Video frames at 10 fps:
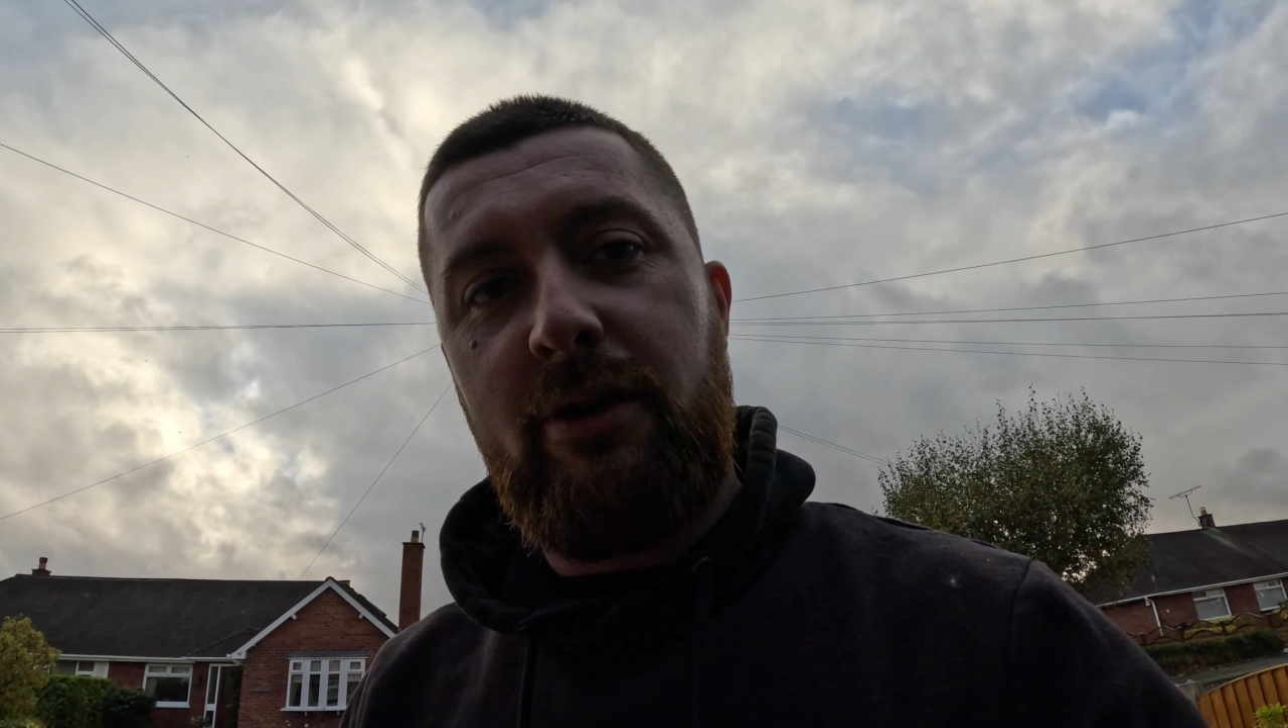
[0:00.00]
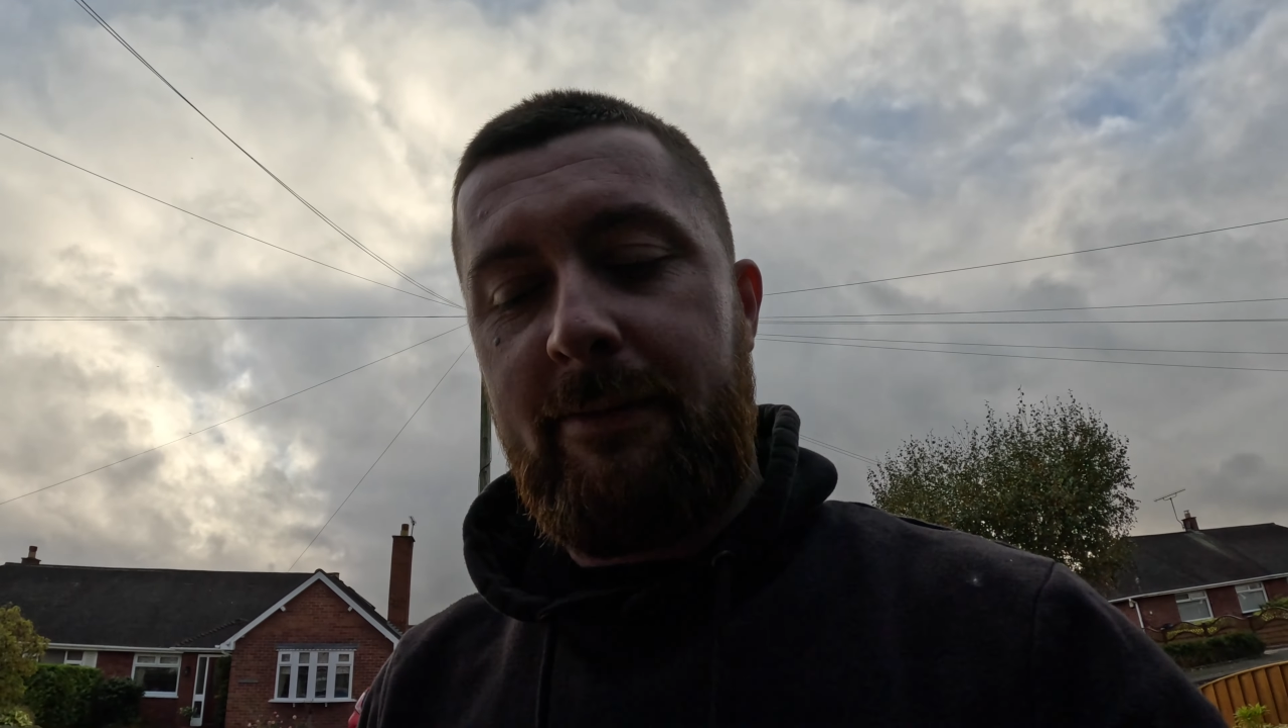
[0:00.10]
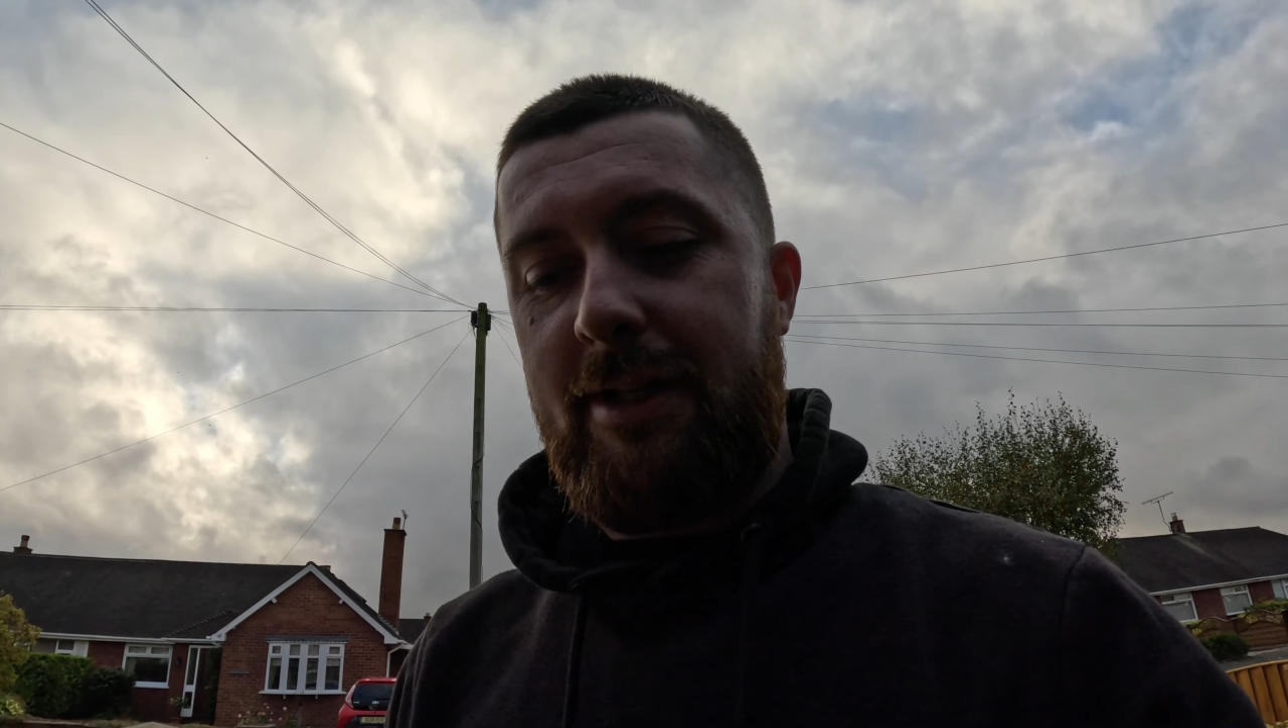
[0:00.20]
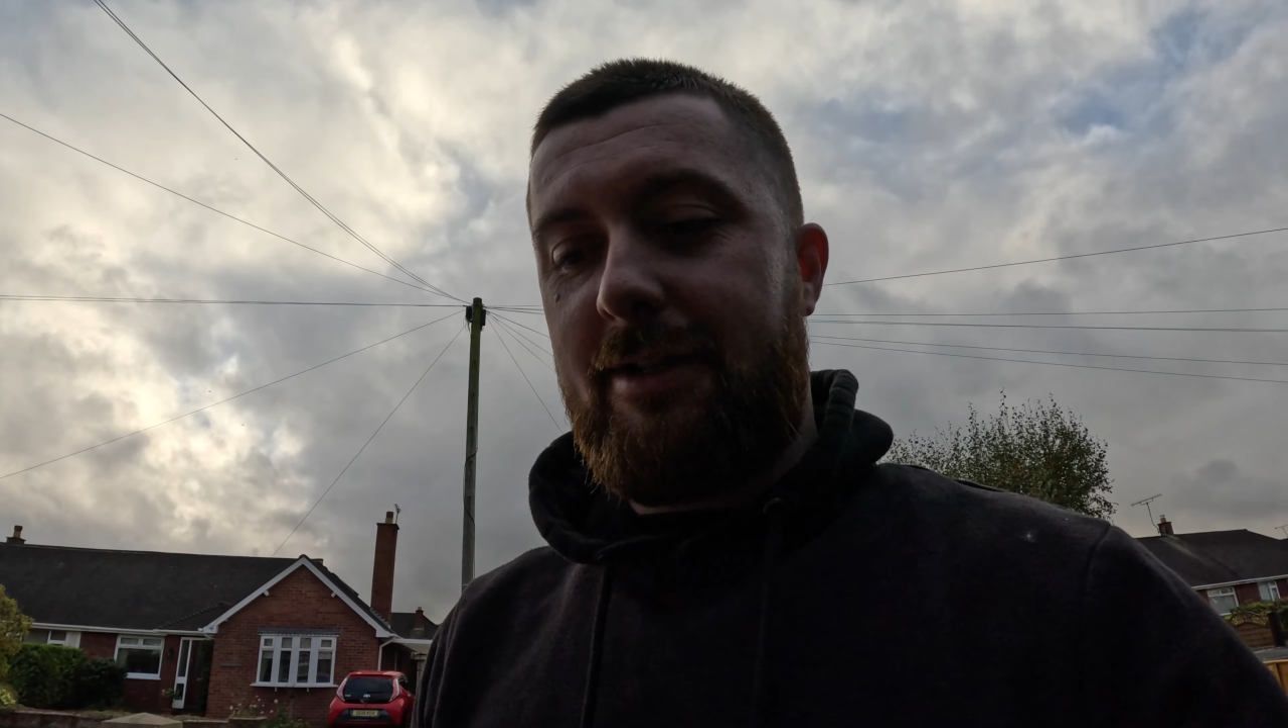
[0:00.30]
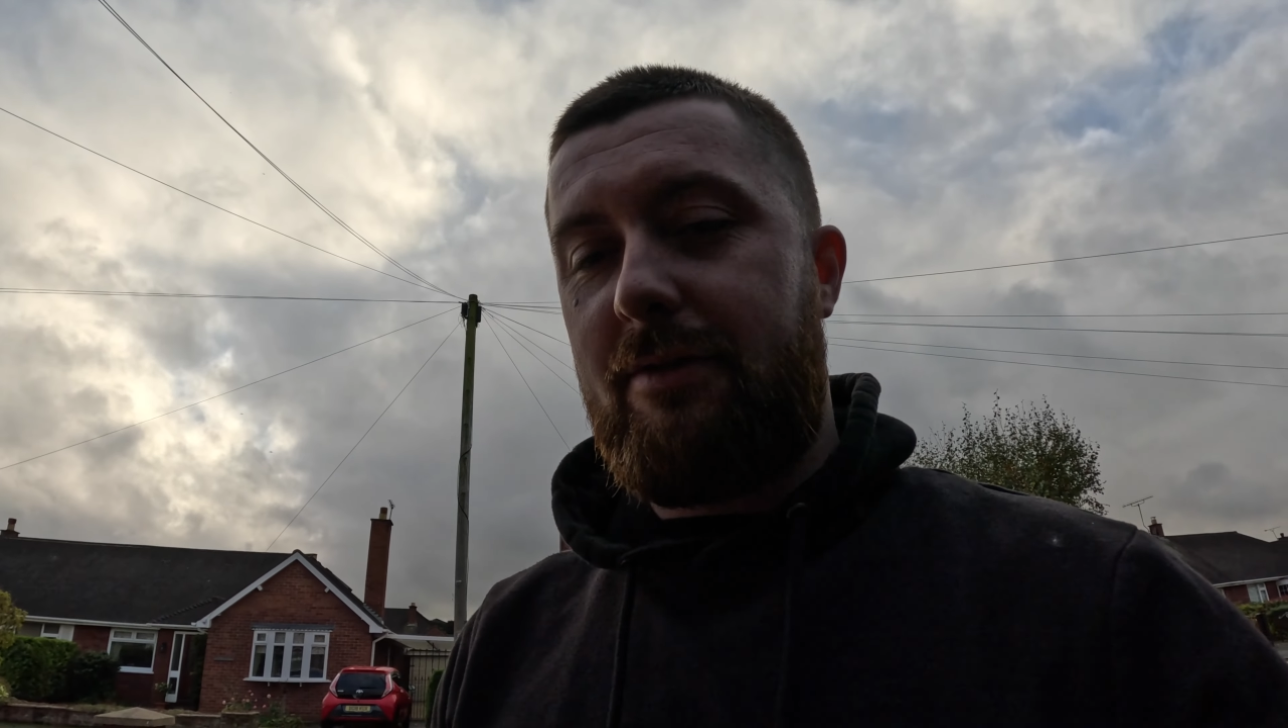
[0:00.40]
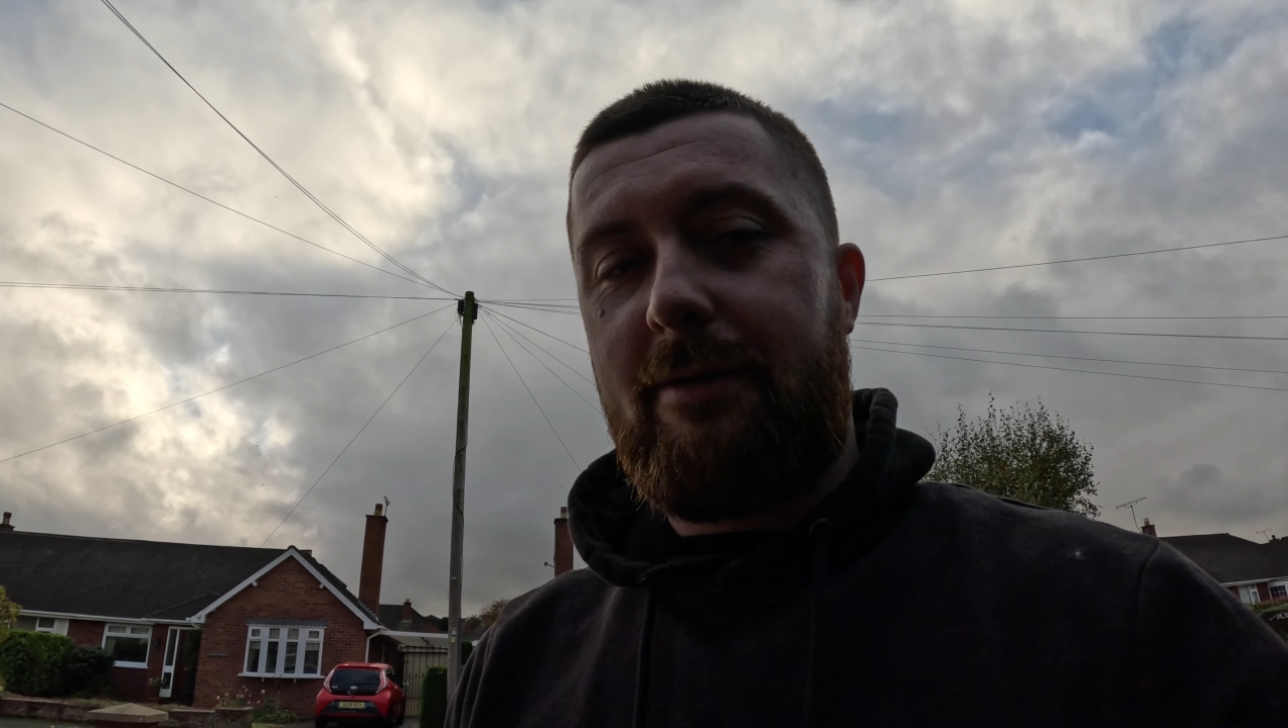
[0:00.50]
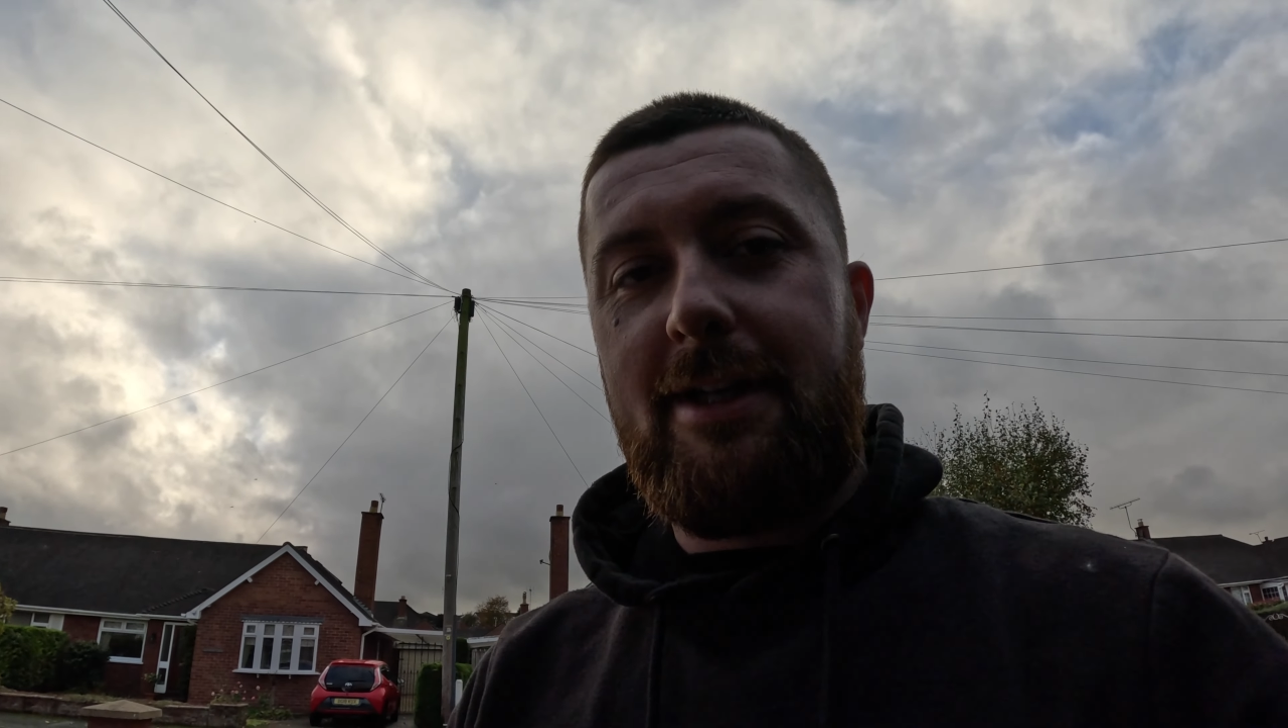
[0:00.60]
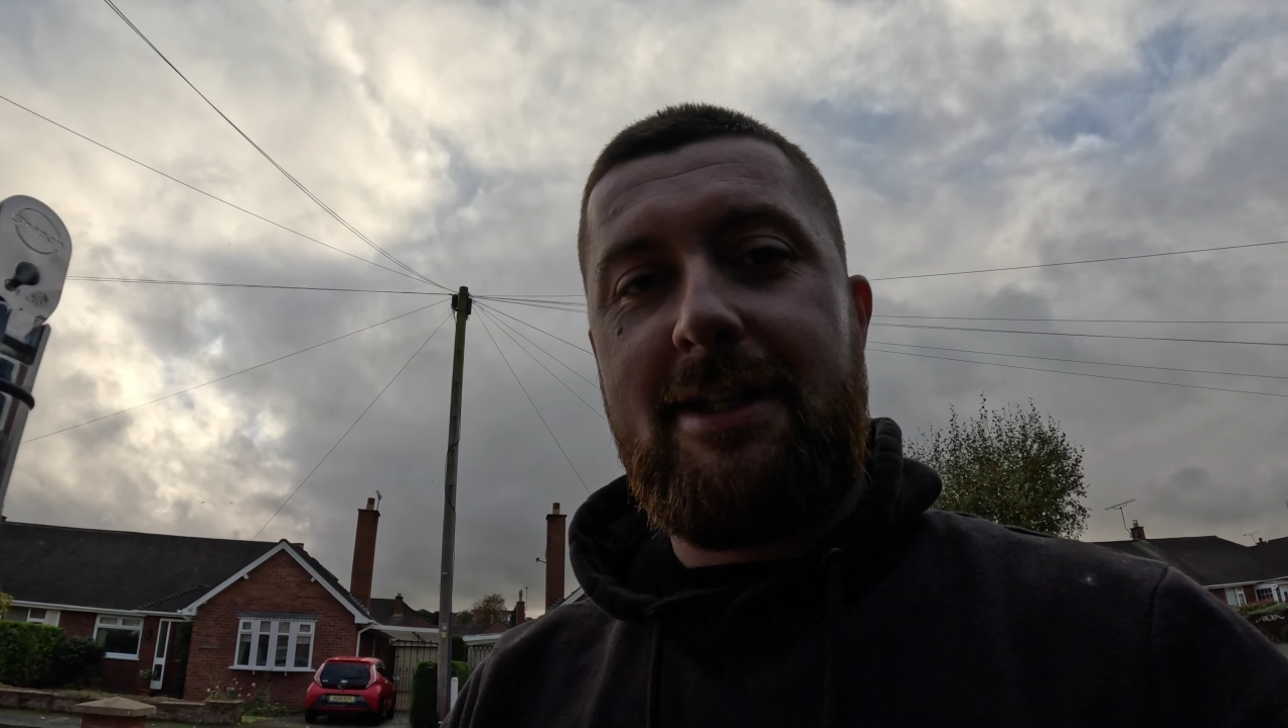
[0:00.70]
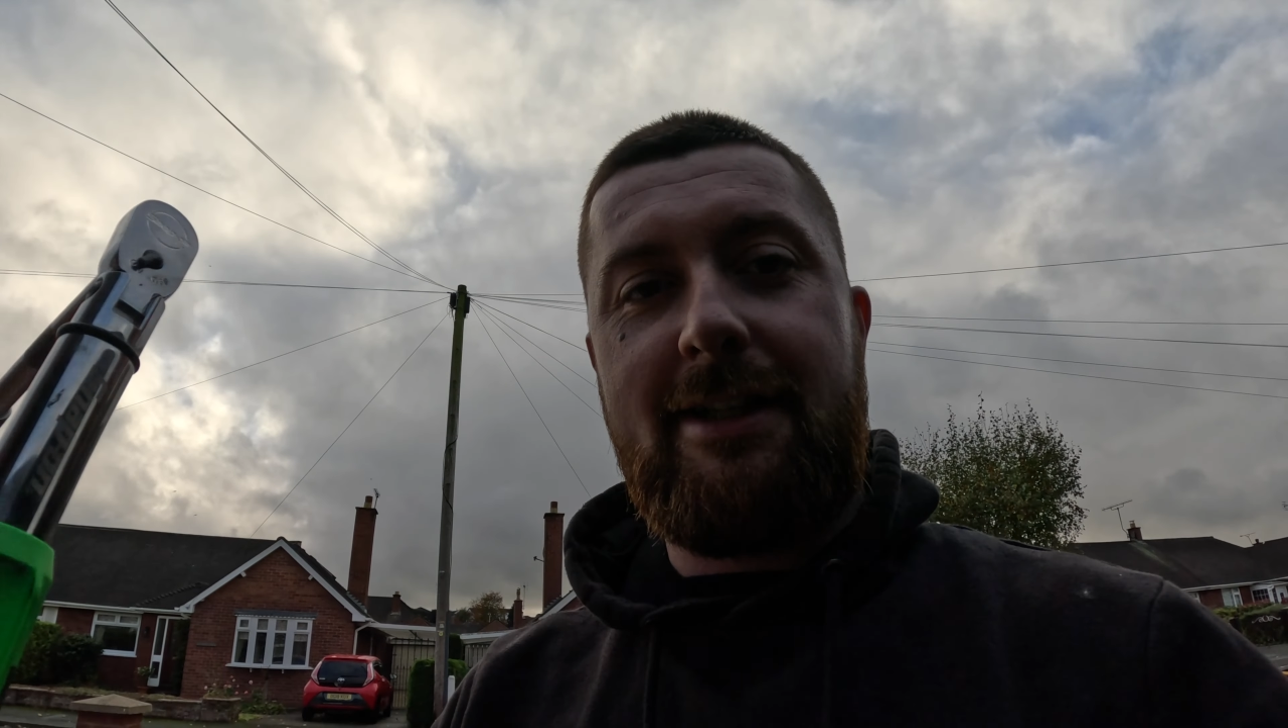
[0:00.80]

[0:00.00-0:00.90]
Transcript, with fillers: putting this car back